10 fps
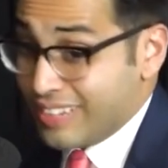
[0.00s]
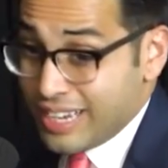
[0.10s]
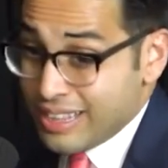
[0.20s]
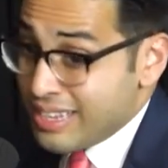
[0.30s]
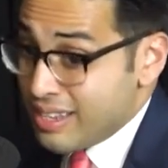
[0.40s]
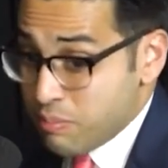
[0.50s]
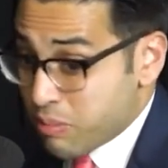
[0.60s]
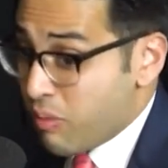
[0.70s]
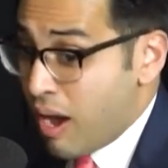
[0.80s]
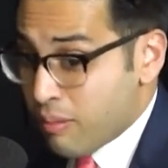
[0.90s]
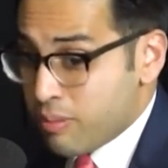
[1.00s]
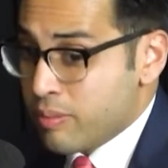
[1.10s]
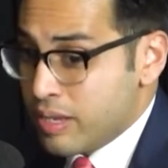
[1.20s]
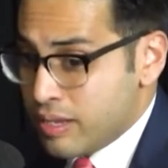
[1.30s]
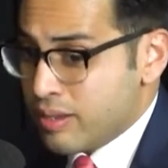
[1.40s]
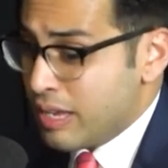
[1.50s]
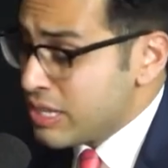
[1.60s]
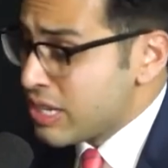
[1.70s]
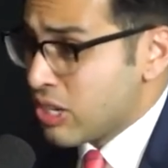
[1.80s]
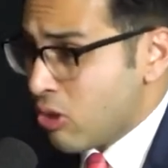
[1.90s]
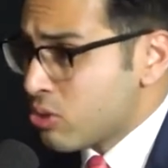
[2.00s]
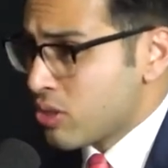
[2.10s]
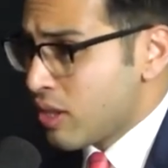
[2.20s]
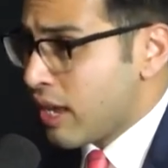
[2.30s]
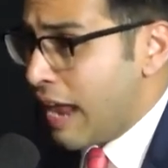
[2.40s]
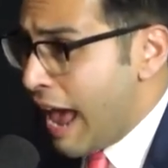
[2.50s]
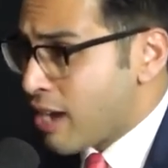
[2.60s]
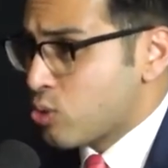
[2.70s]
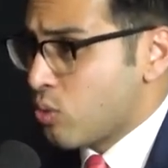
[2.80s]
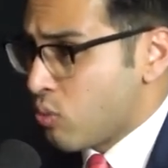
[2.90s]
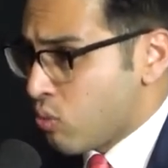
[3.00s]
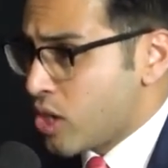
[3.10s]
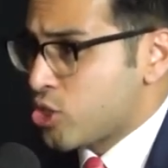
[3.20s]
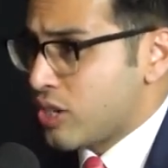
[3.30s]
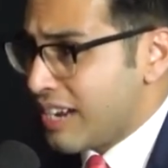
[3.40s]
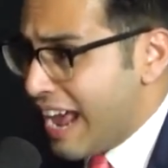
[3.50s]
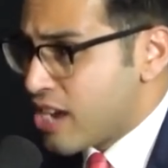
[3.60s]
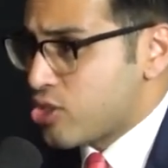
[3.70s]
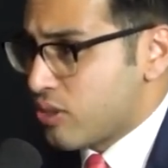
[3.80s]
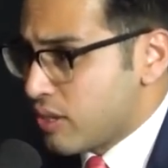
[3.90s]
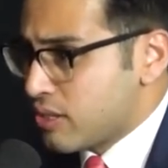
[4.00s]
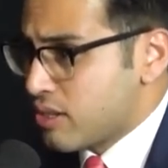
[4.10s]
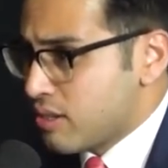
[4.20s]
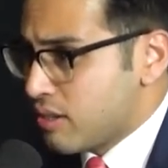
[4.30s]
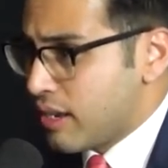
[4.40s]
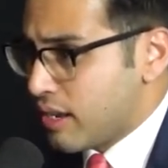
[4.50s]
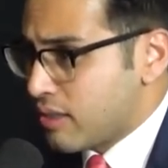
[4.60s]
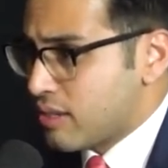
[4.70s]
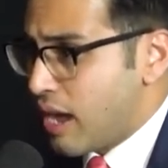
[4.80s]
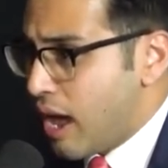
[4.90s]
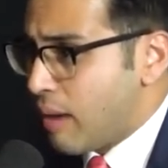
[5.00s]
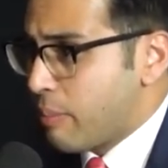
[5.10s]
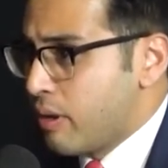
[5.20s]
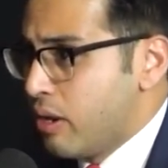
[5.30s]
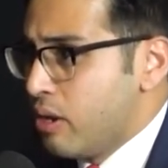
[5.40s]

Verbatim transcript: I think he probably, he's as close to like an actual Russian nationalist, like at the top,